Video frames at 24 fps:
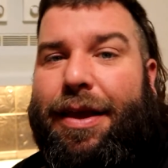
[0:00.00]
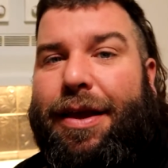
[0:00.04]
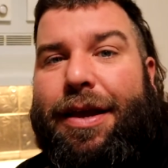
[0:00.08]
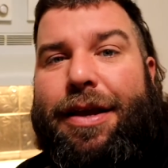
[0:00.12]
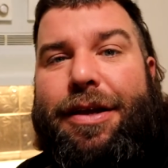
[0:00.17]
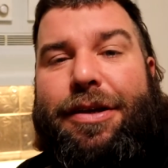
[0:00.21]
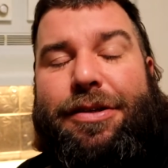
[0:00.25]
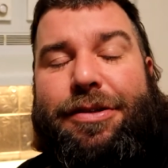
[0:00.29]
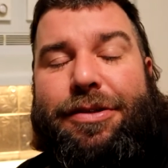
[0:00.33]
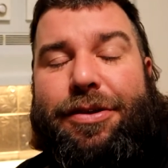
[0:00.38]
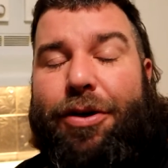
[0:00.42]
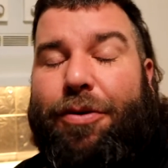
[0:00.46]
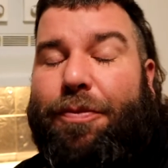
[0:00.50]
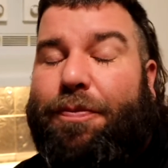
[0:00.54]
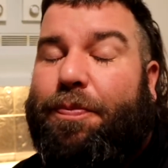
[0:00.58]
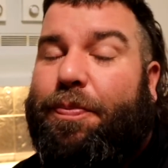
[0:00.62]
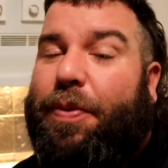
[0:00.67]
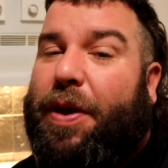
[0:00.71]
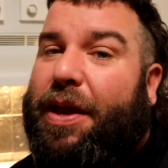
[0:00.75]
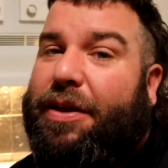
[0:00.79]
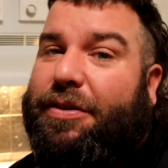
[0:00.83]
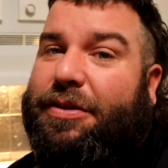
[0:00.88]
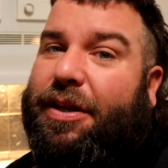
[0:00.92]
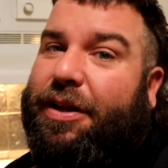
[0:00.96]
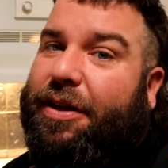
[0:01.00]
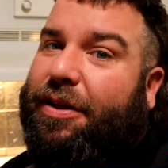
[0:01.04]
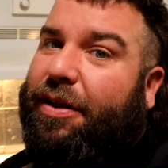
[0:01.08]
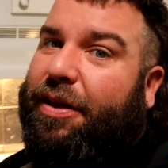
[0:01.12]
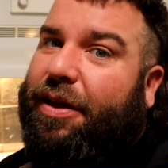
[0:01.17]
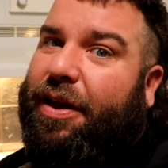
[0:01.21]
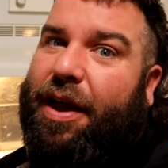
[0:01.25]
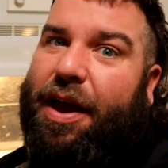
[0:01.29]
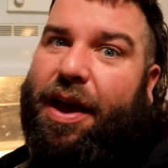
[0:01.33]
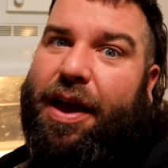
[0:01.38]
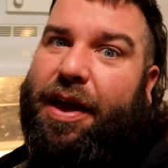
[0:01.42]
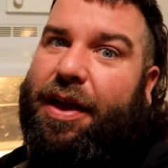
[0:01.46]
So
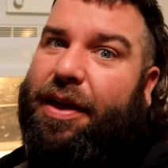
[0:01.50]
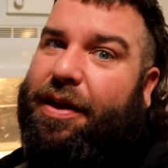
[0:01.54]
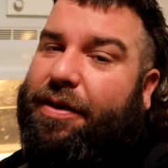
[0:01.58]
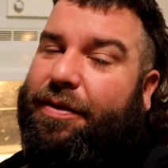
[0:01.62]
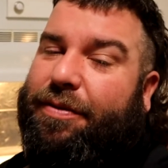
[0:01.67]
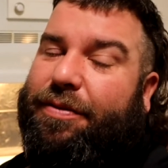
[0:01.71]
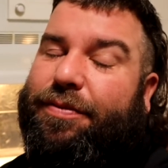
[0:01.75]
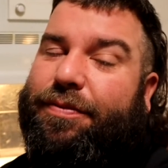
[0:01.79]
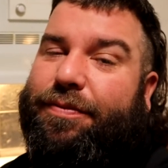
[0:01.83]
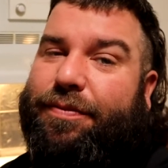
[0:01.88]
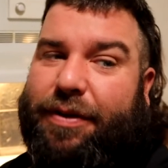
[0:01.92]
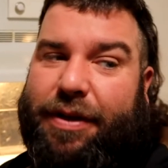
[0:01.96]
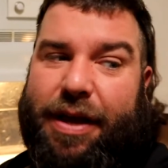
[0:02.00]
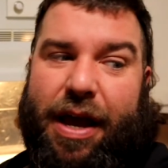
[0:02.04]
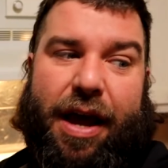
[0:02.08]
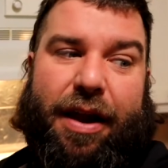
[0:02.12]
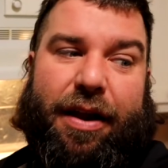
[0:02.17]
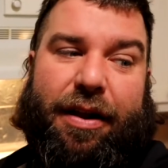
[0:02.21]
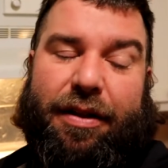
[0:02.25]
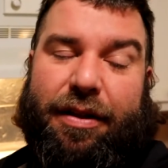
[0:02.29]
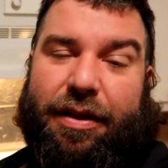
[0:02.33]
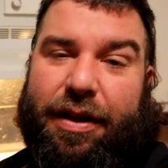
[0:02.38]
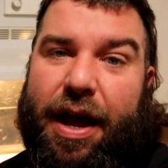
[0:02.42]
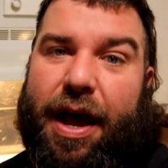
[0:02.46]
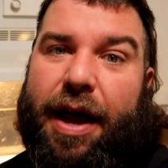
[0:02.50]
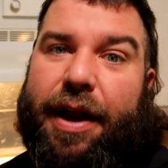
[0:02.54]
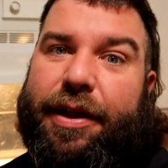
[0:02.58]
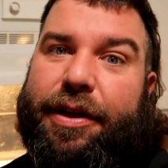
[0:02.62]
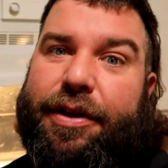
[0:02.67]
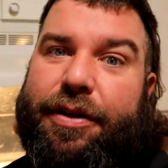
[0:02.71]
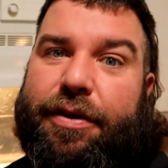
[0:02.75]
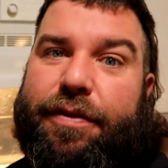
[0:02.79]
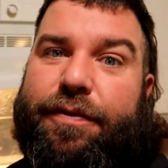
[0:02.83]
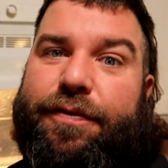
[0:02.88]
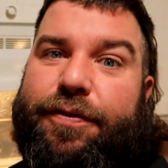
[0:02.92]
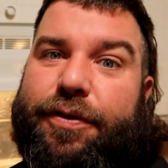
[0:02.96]
basically I got a lot of
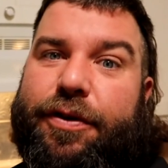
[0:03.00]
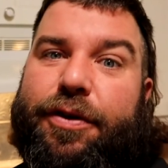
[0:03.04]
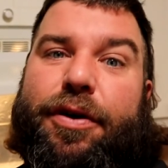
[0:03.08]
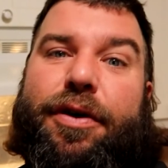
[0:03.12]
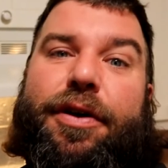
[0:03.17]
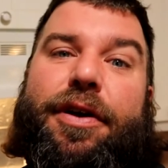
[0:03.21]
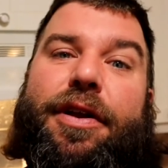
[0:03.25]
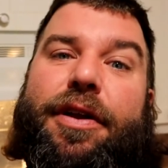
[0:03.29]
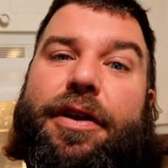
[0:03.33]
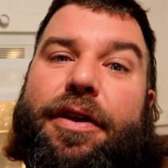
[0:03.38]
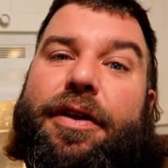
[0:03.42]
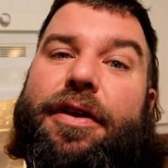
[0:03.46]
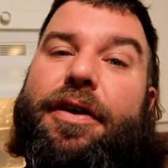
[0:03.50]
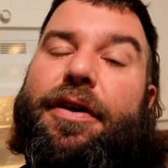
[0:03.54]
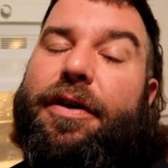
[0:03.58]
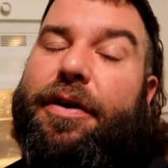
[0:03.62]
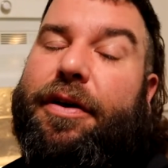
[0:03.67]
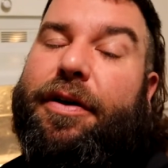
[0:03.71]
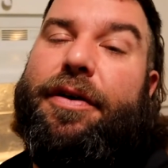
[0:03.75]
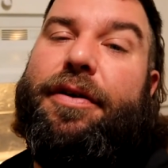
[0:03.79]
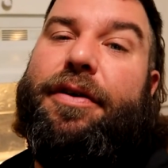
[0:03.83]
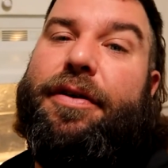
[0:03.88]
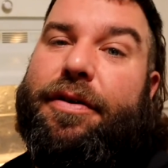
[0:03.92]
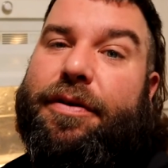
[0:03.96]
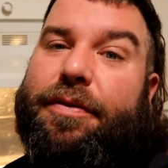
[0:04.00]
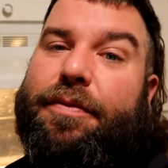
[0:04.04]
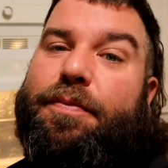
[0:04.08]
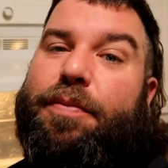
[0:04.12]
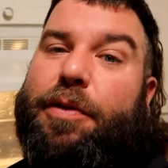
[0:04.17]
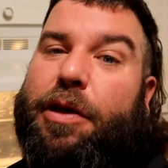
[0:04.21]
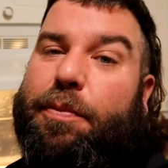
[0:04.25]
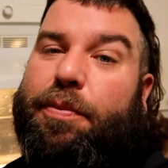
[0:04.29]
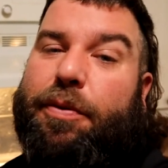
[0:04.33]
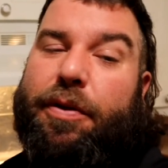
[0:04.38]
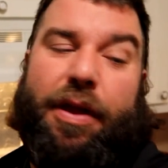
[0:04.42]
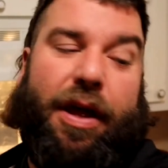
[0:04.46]
good food into
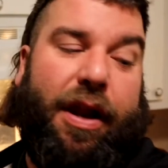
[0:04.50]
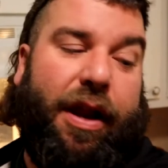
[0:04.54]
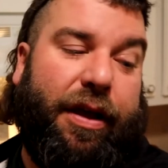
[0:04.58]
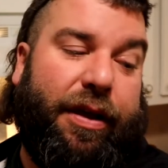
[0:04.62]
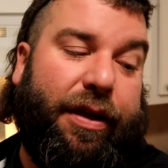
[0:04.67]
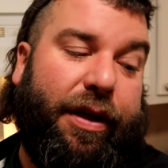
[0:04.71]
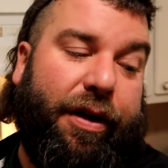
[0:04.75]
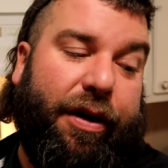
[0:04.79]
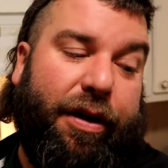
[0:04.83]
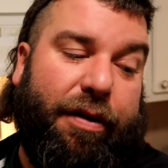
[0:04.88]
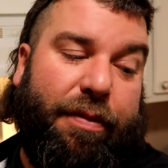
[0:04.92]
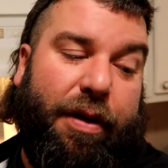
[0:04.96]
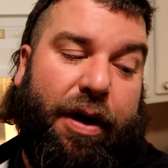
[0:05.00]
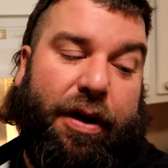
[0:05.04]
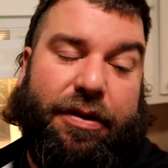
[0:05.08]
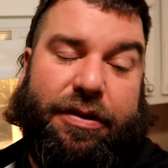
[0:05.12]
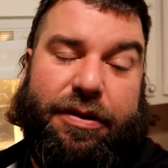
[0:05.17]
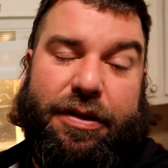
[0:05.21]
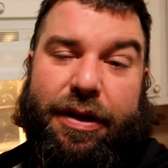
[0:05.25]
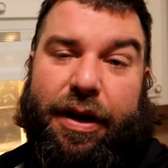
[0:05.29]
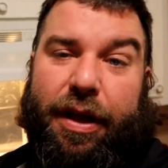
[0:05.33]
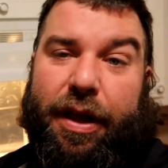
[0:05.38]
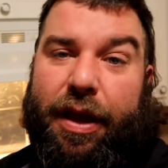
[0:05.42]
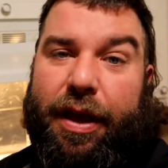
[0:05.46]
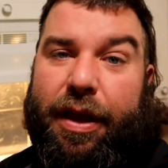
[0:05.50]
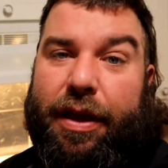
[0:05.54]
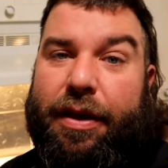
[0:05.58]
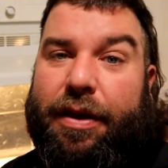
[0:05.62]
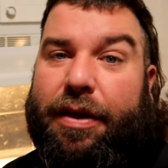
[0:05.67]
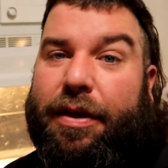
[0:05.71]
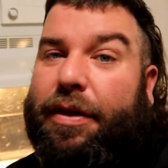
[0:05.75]
people that I care about today.